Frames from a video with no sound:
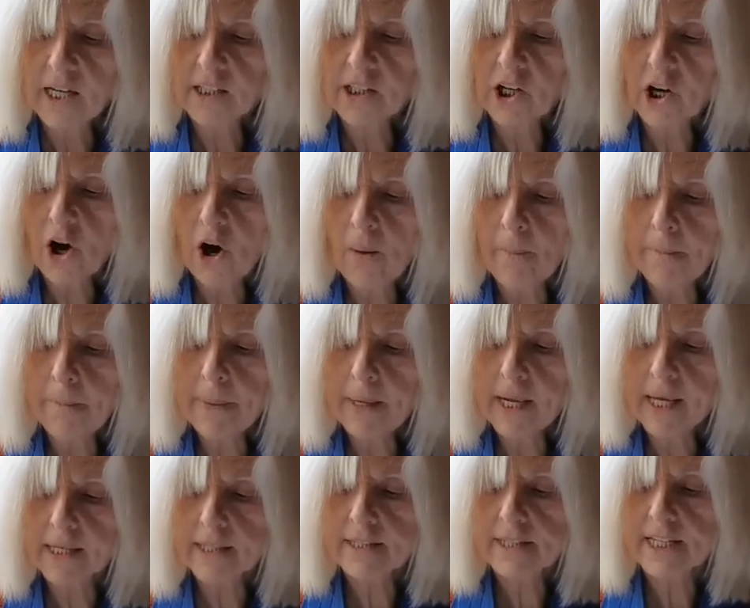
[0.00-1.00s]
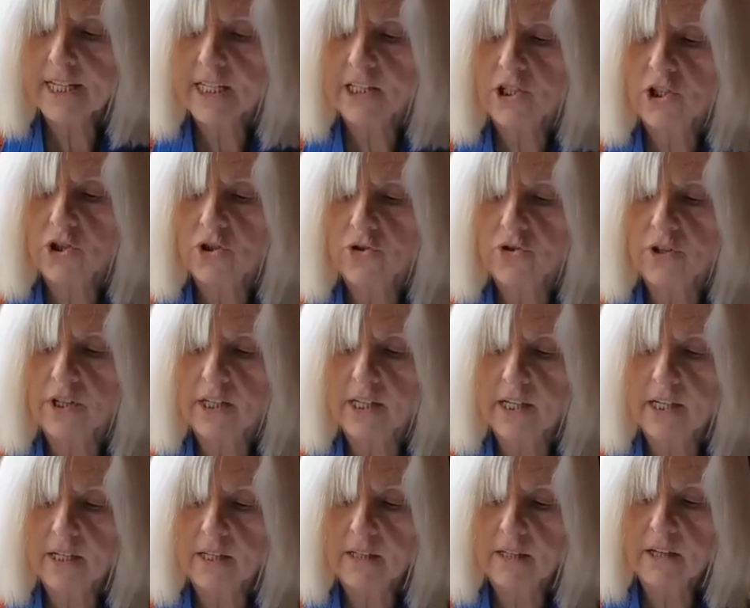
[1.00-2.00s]
and complex history
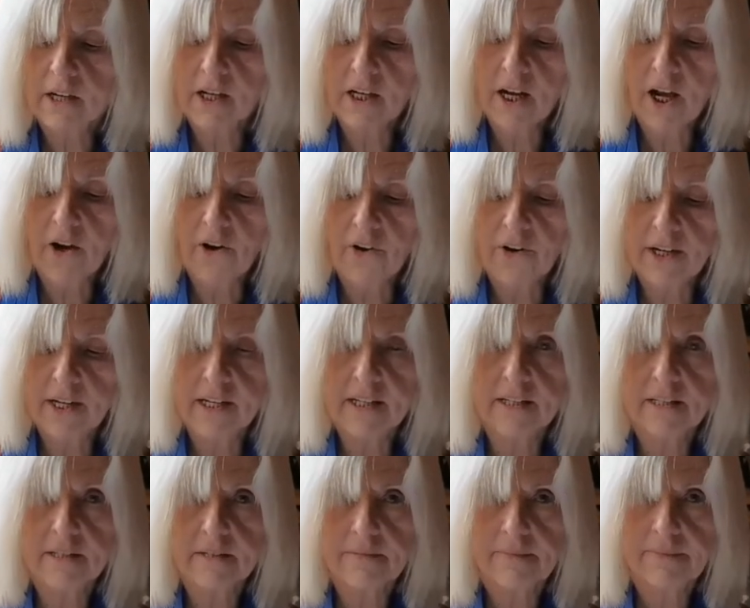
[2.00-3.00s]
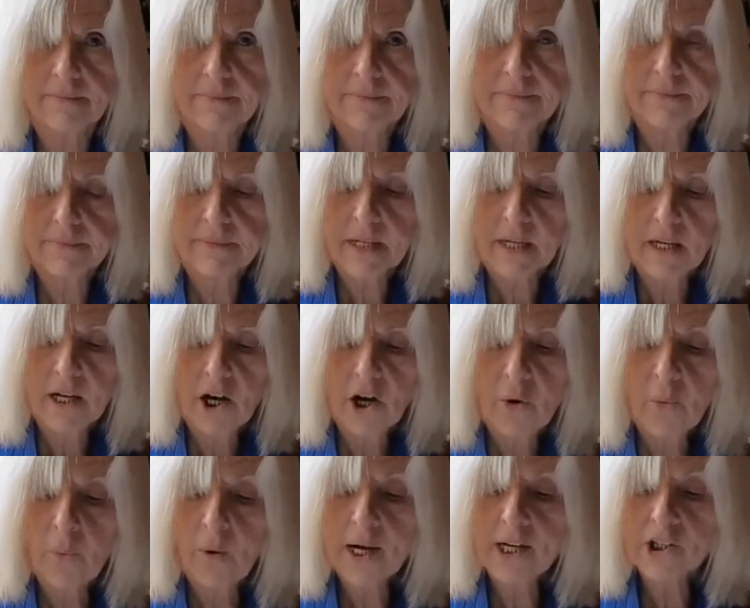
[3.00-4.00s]
collide,
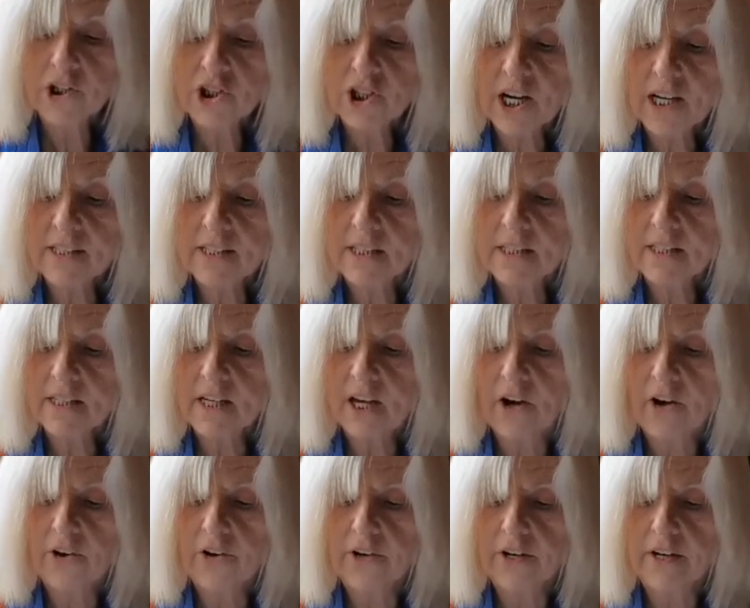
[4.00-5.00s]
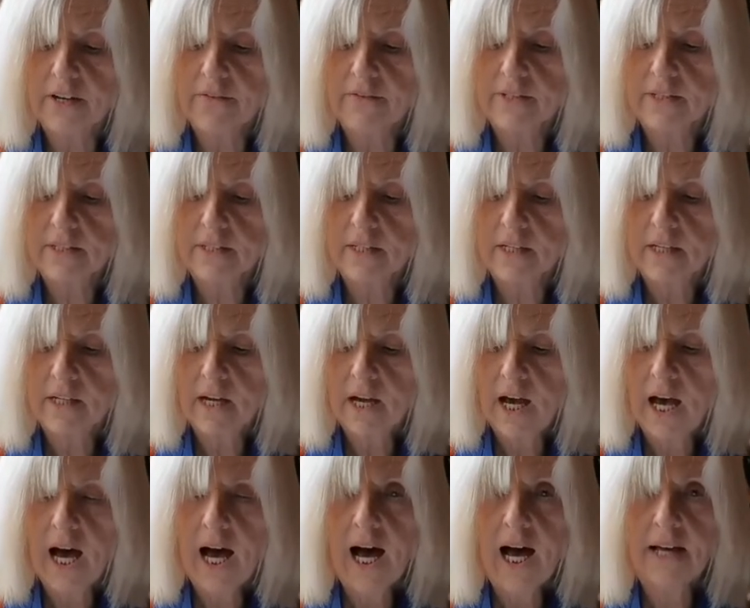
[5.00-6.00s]
where shattered lives
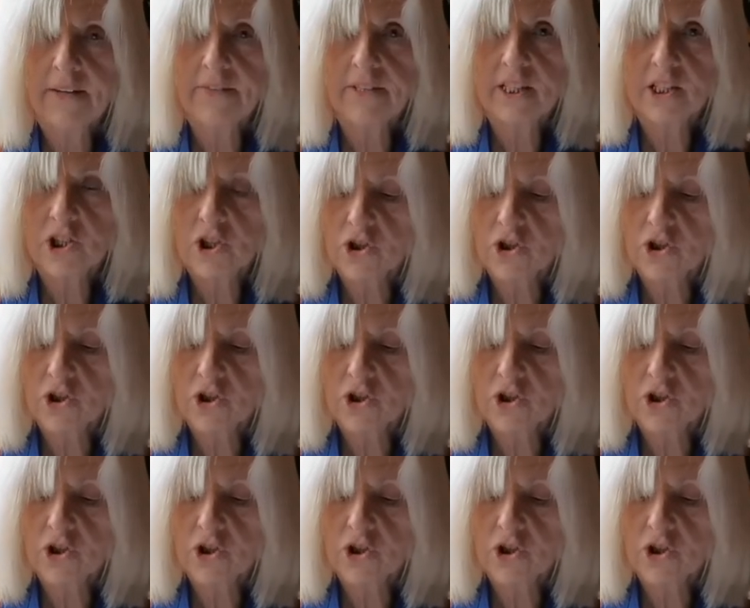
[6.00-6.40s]
and